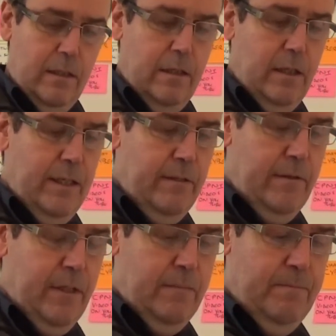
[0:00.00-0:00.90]

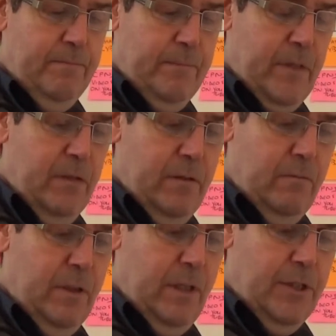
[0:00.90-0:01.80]
Earlier,
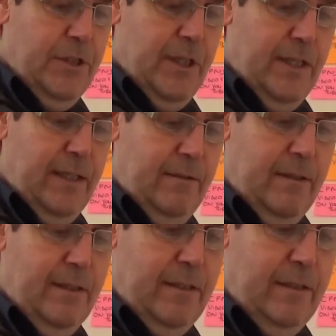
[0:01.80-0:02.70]
well, last year now,
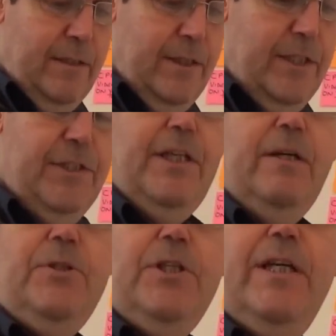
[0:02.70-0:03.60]

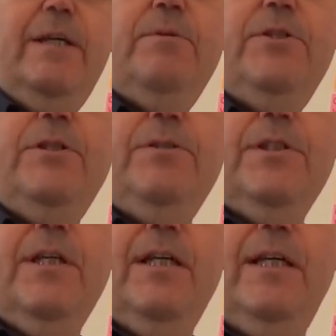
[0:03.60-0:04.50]
DCLG
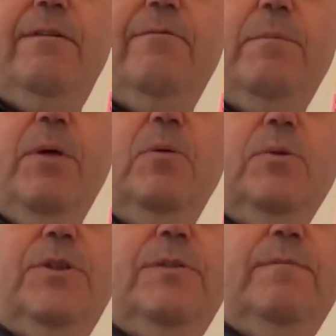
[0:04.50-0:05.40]
produced a
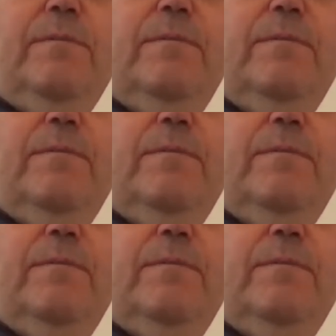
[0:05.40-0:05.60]
report